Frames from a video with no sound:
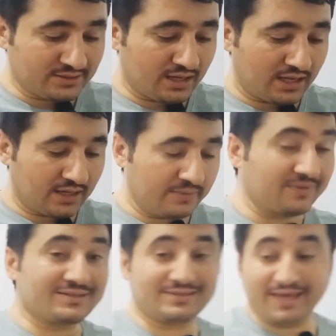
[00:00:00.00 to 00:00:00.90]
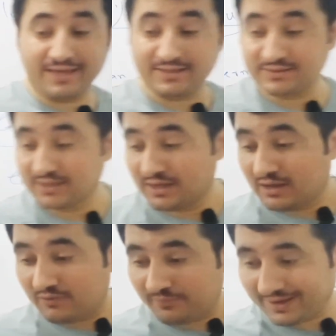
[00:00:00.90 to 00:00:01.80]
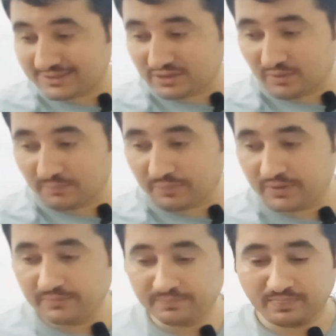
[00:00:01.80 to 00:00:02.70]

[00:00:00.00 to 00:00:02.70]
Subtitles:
law says? For example,